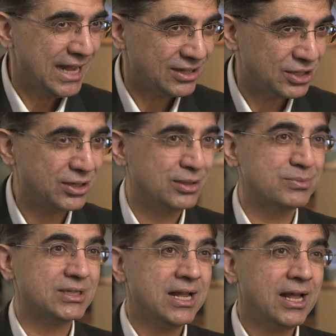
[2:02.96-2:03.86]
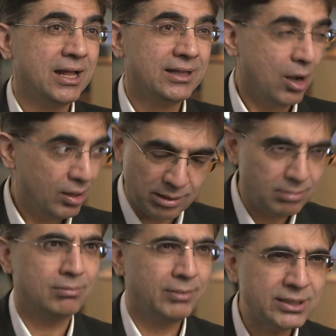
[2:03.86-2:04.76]
that terms,
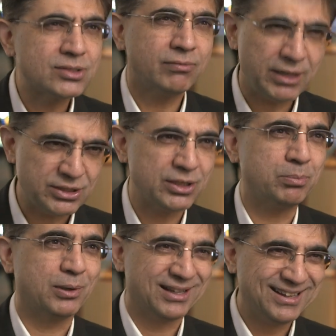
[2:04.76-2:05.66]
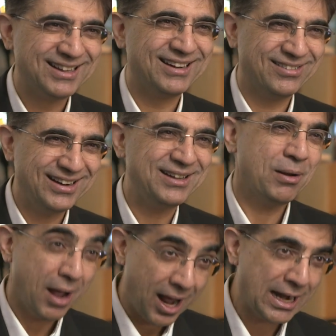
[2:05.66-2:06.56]
it's very simple, right?
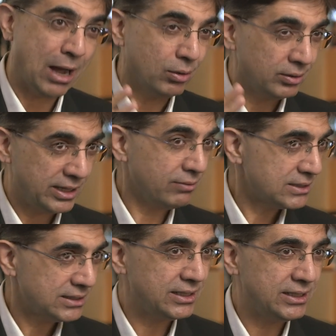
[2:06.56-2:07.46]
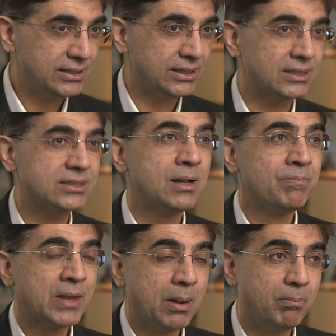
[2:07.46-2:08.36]
Now, devil's in the details,
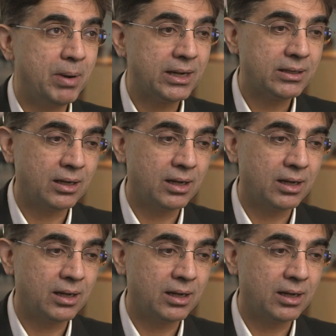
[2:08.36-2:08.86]
but